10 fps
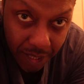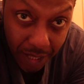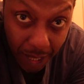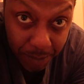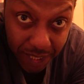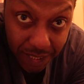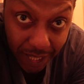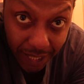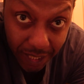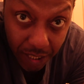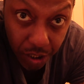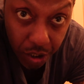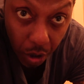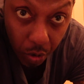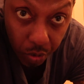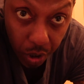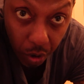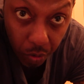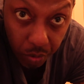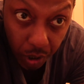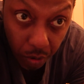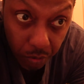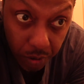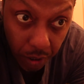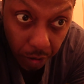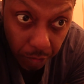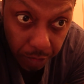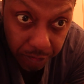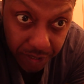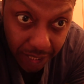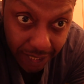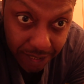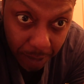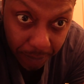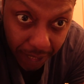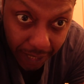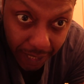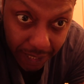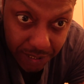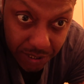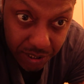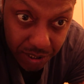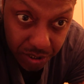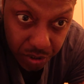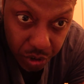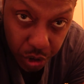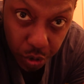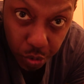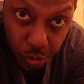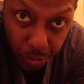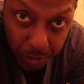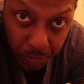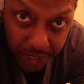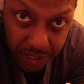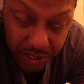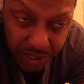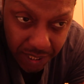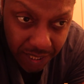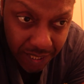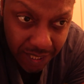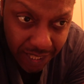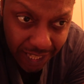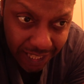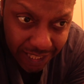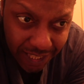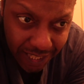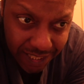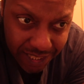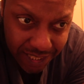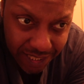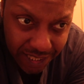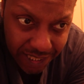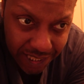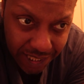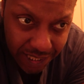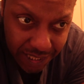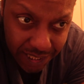I've been like go for like the past 2-3 weeks, and I think I just need to